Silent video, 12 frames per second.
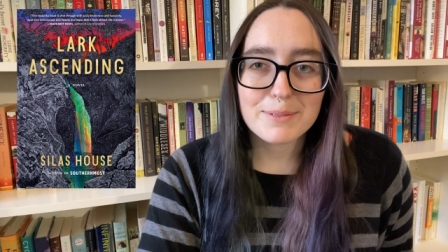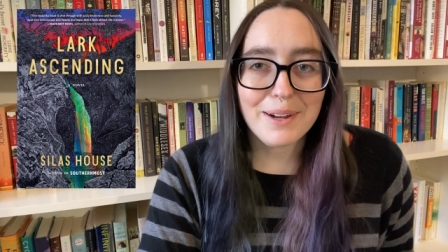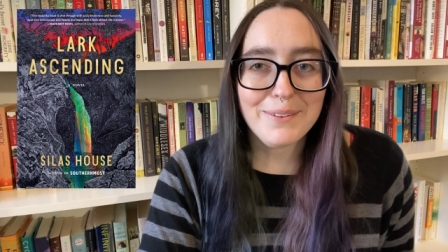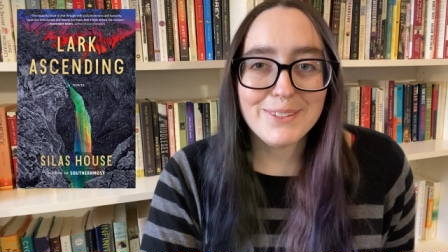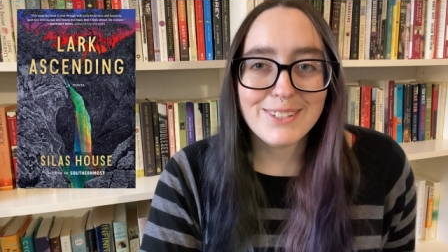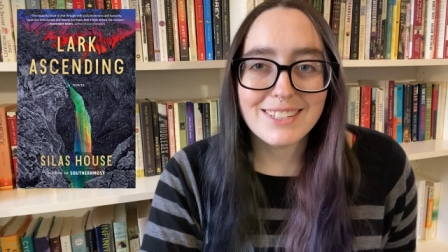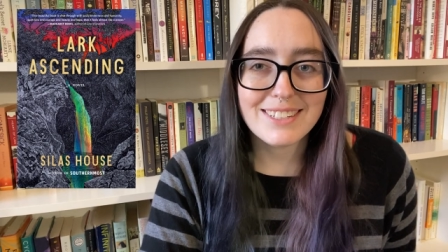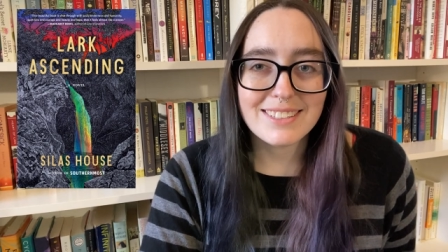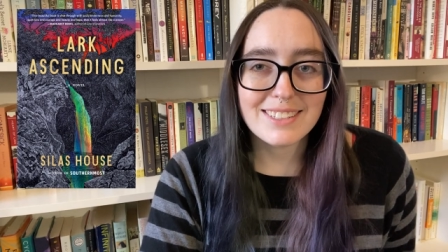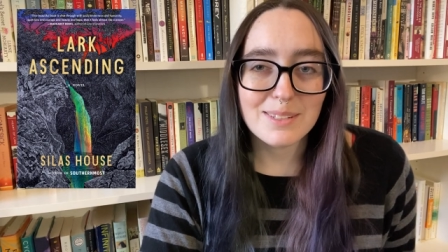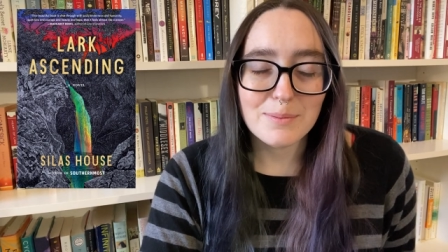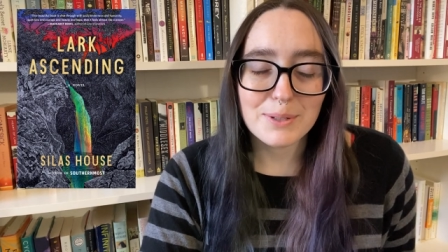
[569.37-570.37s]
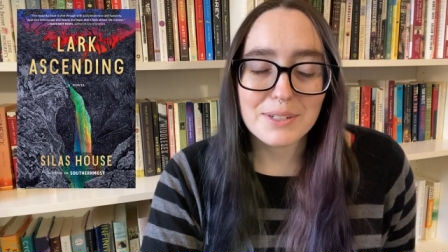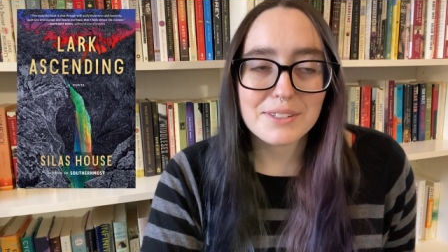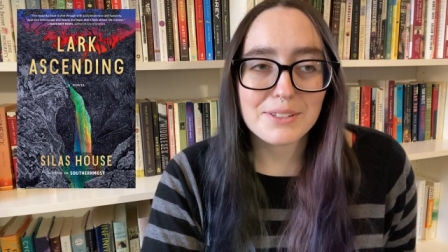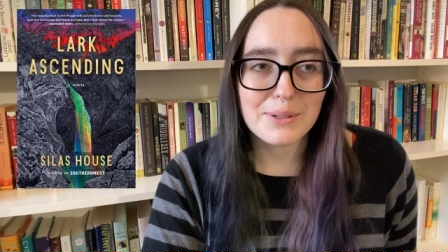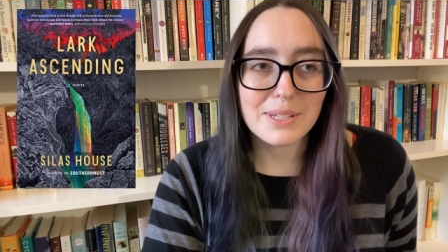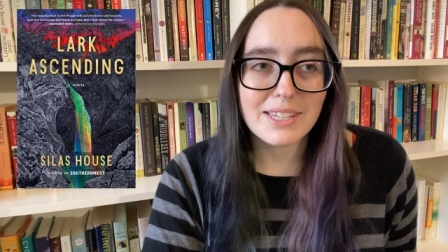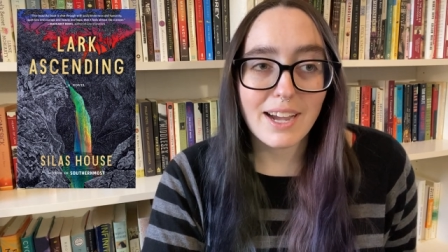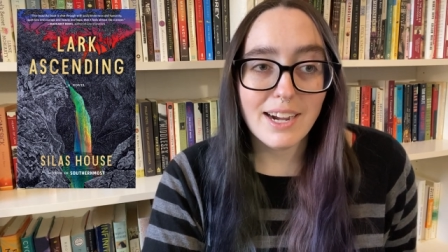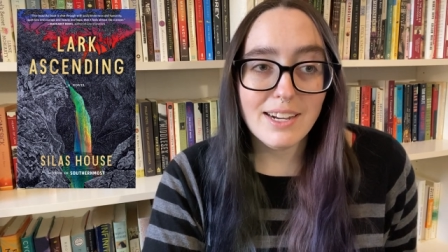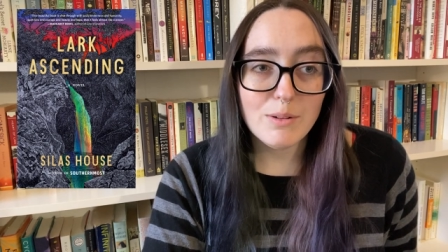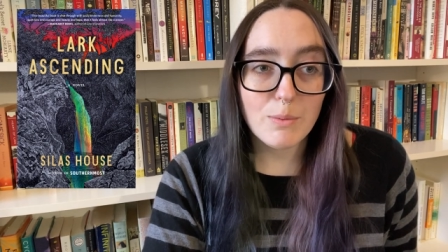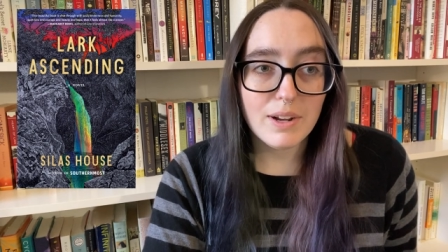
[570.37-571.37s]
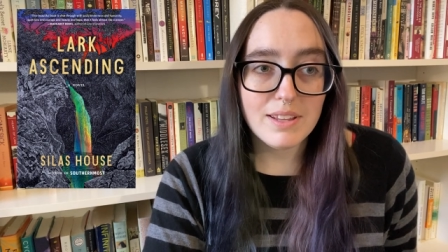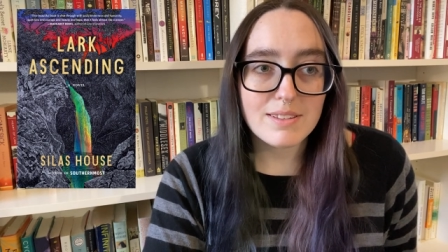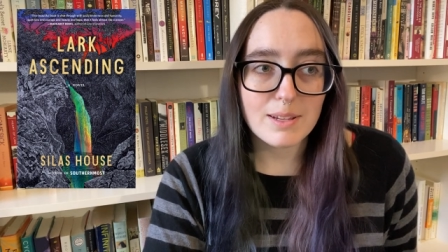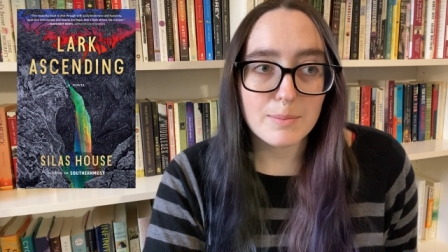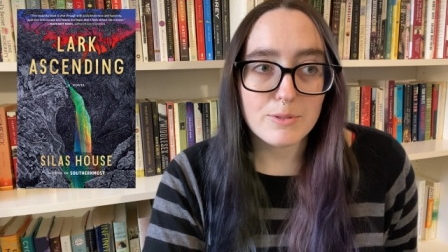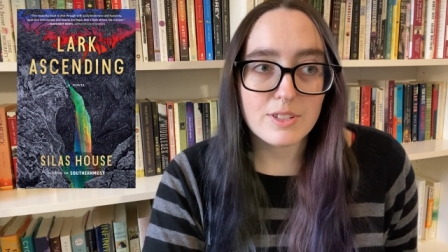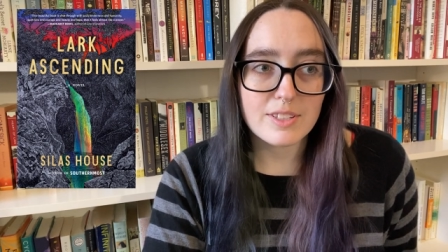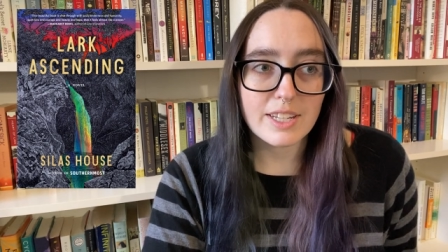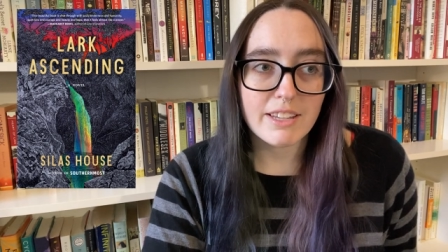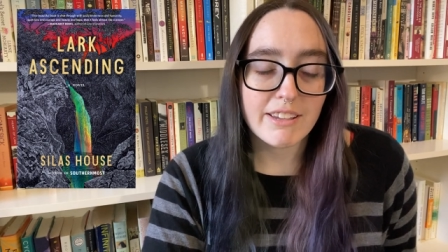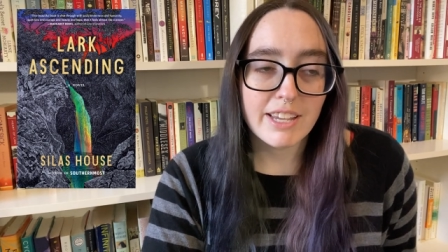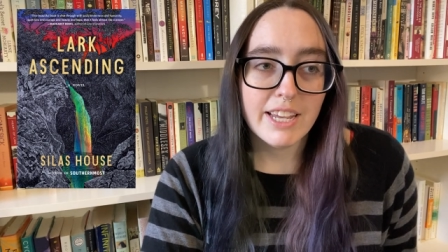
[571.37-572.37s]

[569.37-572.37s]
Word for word: refugees anymore. So he kind of winds up just like